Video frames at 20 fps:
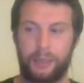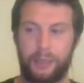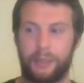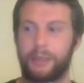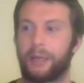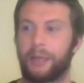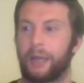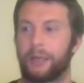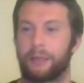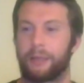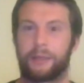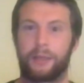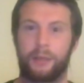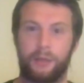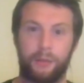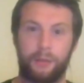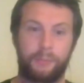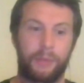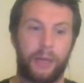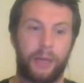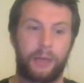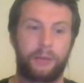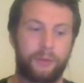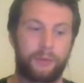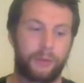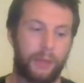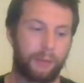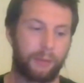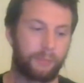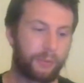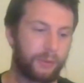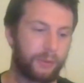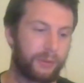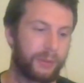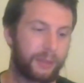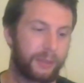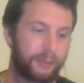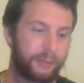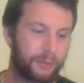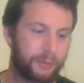Yeah, the alumni through that brewery
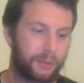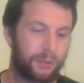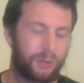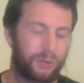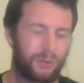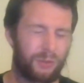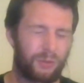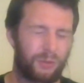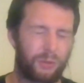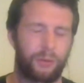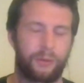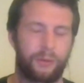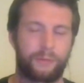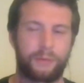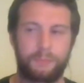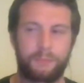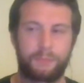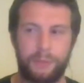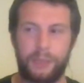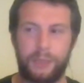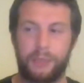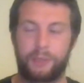sort of speaks